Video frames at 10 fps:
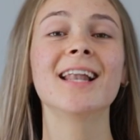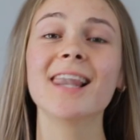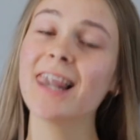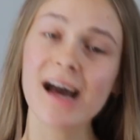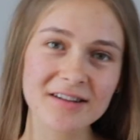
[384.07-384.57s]

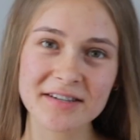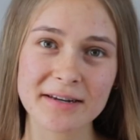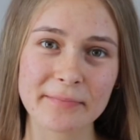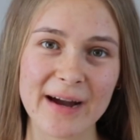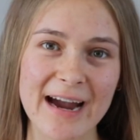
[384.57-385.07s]
Last
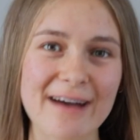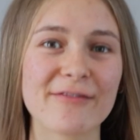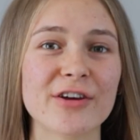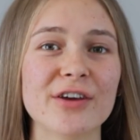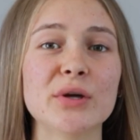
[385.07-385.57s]
tip I have
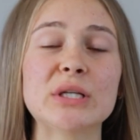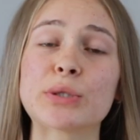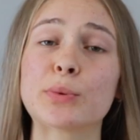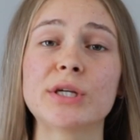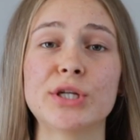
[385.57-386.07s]
for you is
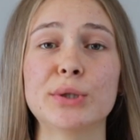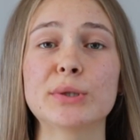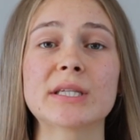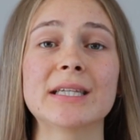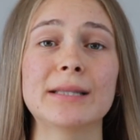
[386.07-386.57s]
to
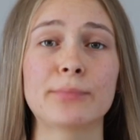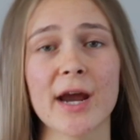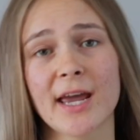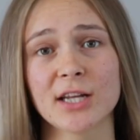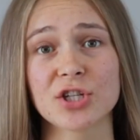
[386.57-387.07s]
reduce the
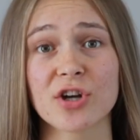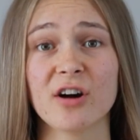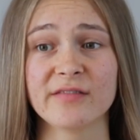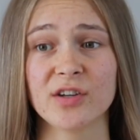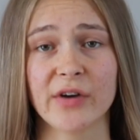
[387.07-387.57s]
breakage
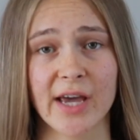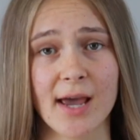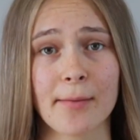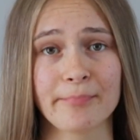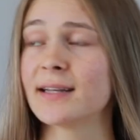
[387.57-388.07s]
of your
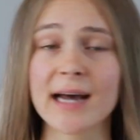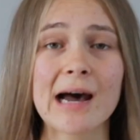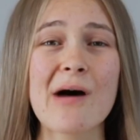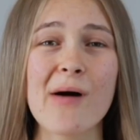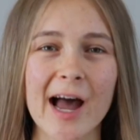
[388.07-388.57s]
hair.
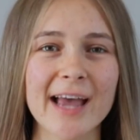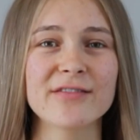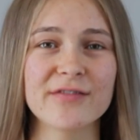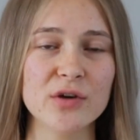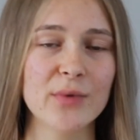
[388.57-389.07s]
Now, I have
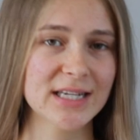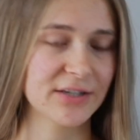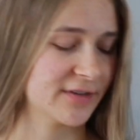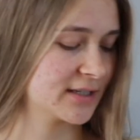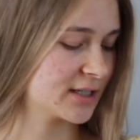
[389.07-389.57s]
a few ways
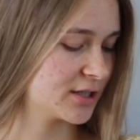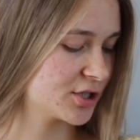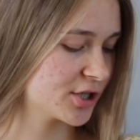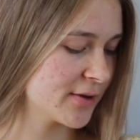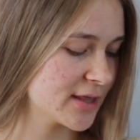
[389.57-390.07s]
of
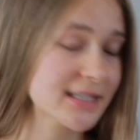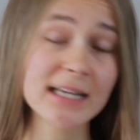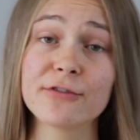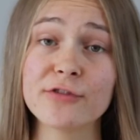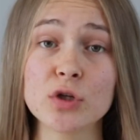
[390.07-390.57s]
showing this
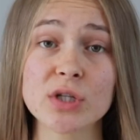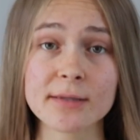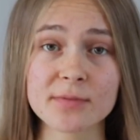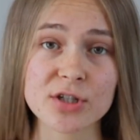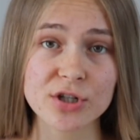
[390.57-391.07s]
and a few
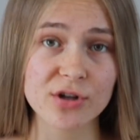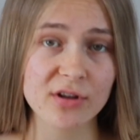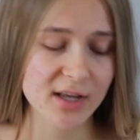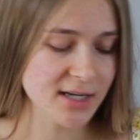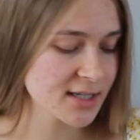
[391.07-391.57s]
tips to
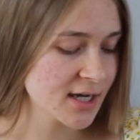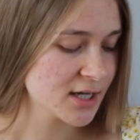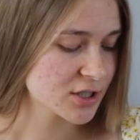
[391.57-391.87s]
do this.